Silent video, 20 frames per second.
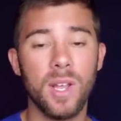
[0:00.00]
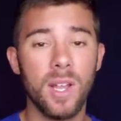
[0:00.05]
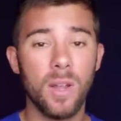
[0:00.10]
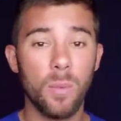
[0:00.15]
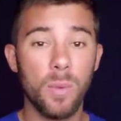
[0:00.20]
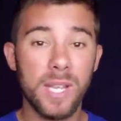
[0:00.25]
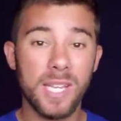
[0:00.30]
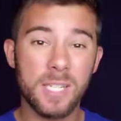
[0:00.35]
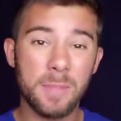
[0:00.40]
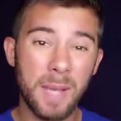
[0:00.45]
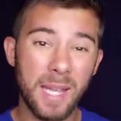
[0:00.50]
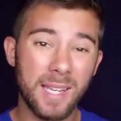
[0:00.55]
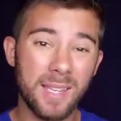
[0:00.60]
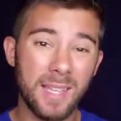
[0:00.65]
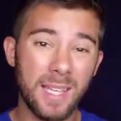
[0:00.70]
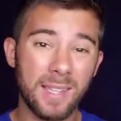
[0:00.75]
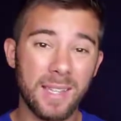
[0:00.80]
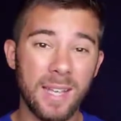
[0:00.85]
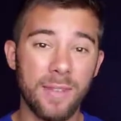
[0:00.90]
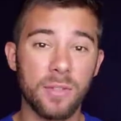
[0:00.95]
We expected
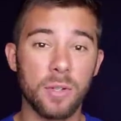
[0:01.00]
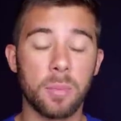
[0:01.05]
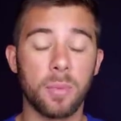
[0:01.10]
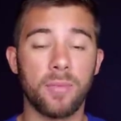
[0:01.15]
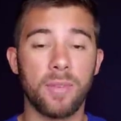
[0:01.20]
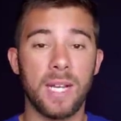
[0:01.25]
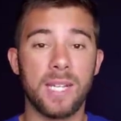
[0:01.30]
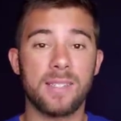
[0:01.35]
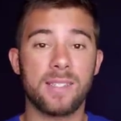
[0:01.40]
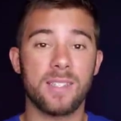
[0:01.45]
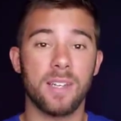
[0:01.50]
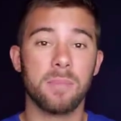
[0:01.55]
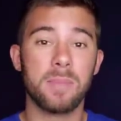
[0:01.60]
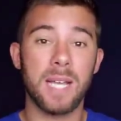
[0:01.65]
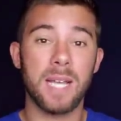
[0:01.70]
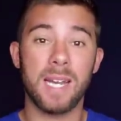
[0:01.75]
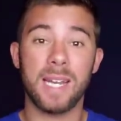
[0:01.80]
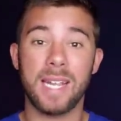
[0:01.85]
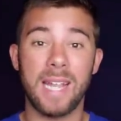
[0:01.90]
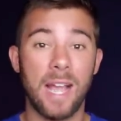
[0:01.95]
that level to provide some
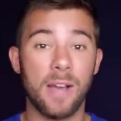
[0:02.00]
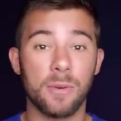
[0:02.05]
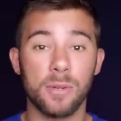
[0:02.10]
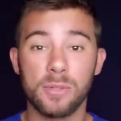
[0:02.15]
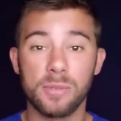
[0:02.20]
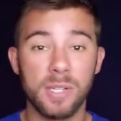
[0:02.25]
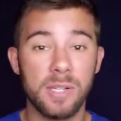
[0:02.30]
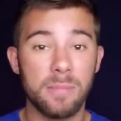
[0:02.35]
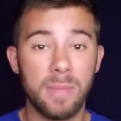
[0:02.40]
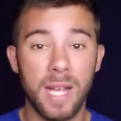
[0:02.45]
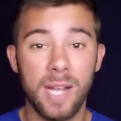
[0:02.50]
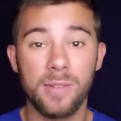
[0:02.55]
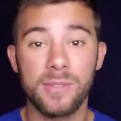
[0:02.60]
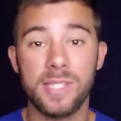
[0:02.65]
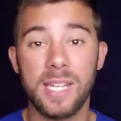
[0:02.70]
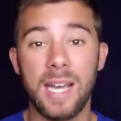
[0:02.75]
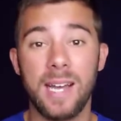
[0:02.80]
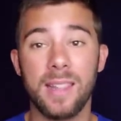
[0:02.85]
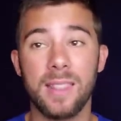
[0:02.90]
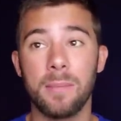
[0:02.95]
kind of counter trend bounce
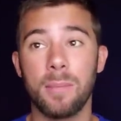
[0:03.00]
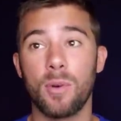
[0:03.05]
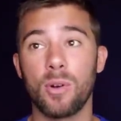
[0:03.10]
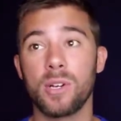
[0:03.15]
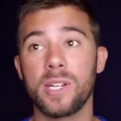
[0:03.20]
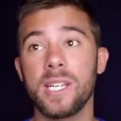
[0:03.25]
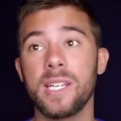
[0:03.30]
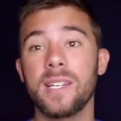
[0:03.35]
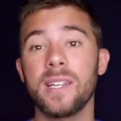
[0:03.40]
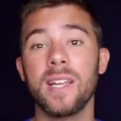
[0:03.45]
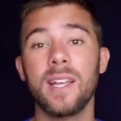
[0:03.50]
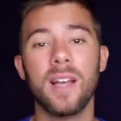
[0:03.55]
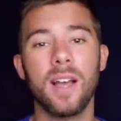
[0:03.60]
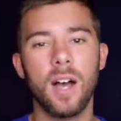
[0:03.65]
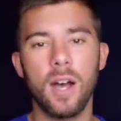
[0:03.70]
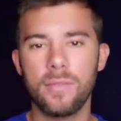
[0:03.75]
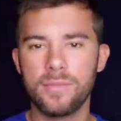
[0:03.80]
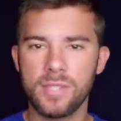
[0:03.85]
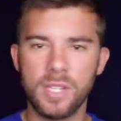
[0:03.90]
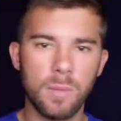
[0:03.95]
out of the market
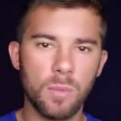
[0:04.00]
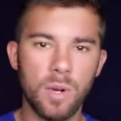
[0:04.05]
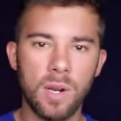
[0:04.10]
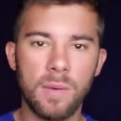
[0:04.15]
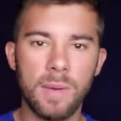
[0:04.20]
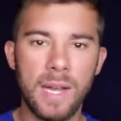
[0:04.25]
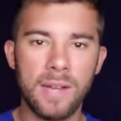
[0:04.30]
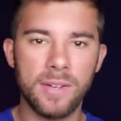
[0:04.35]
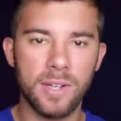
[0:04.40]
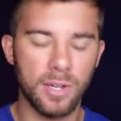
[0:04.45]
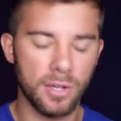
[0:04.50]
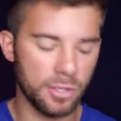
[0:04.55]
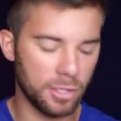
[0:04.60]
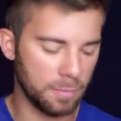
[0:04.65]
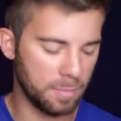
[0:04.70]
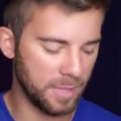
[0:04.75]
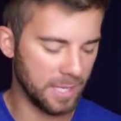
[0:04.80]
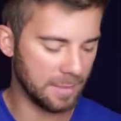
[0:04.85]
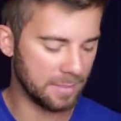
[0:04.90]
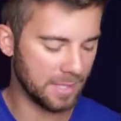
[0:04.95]
of somewhere around
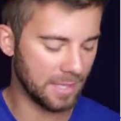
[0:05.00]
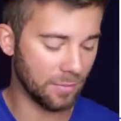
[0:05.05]
100 pips.